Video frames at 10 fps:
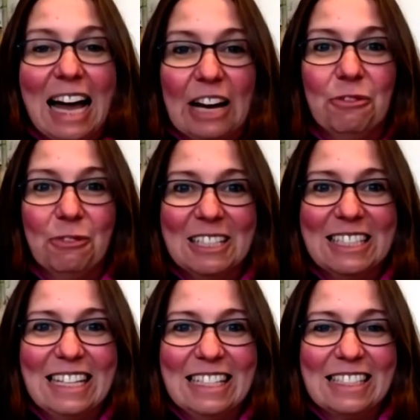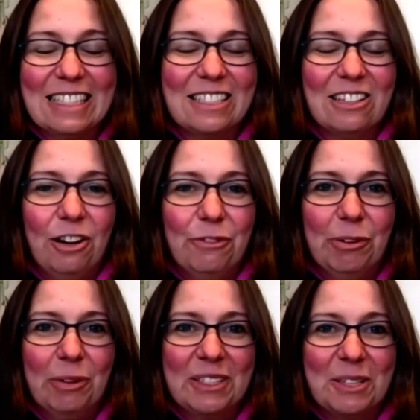adult volunteers and staff
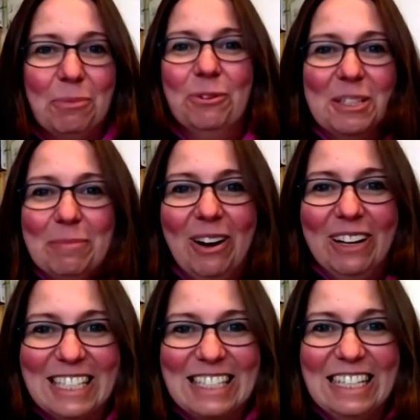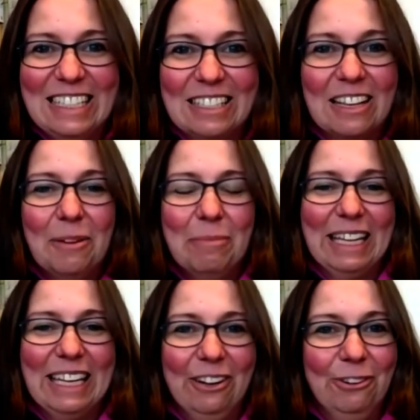who are supporting behind the scenes,
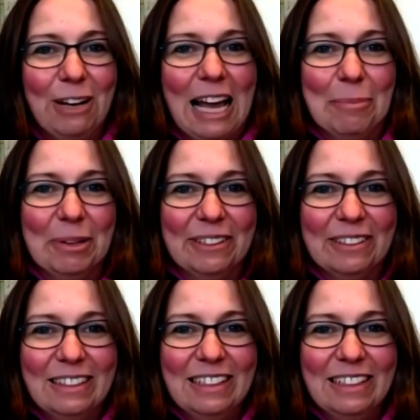making it all happen.